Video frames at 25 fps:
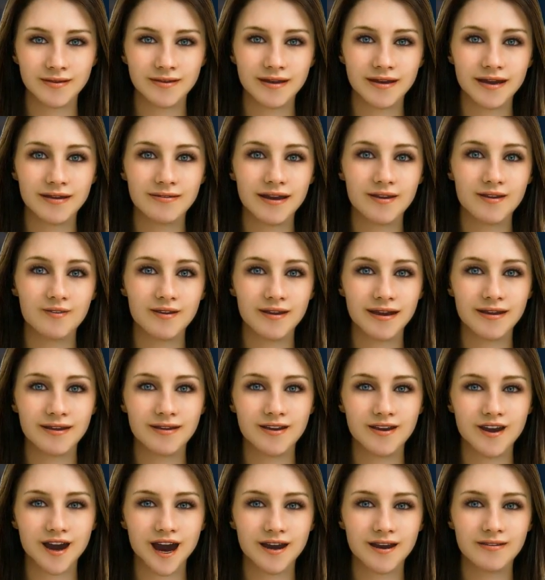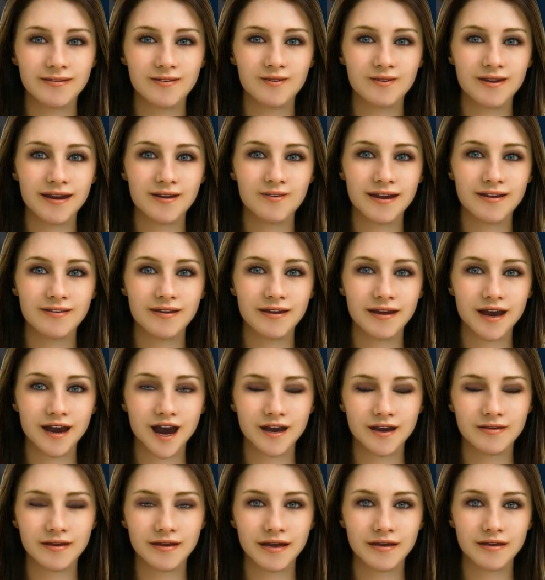Keep in mind that all fur-bearing
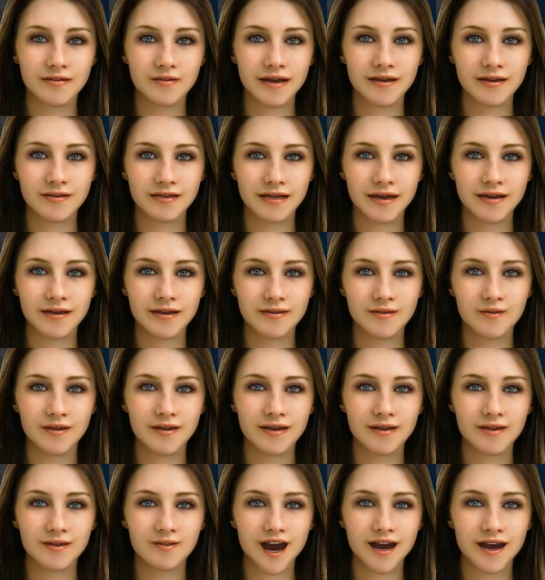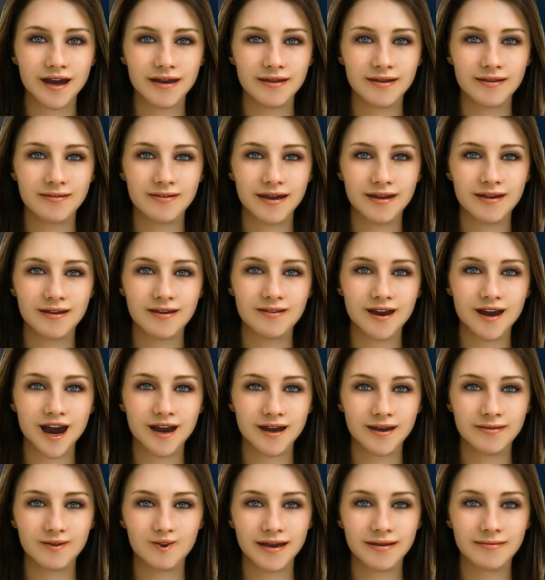animals and grass seeds are edible, and that there is
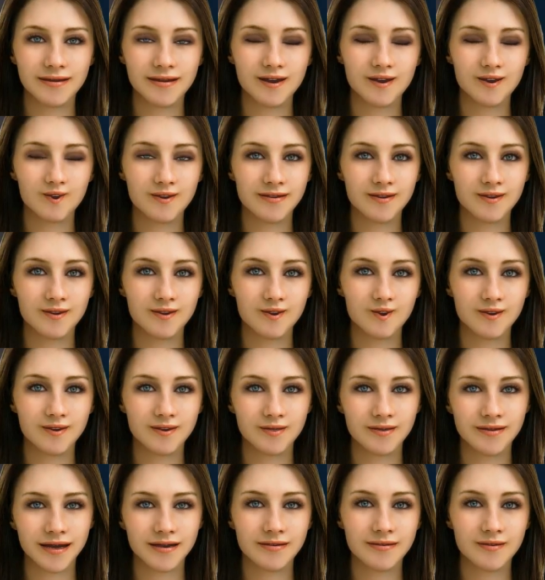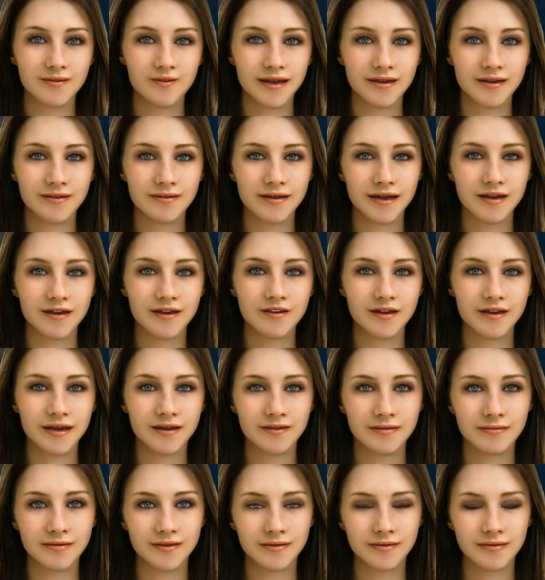more food value in the roots of plants than the
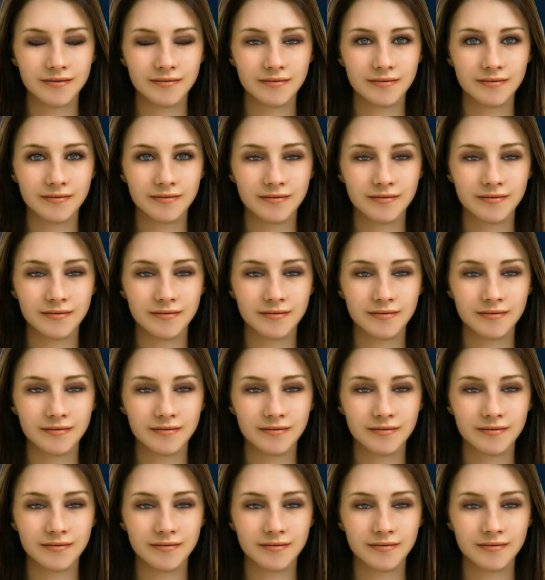greens.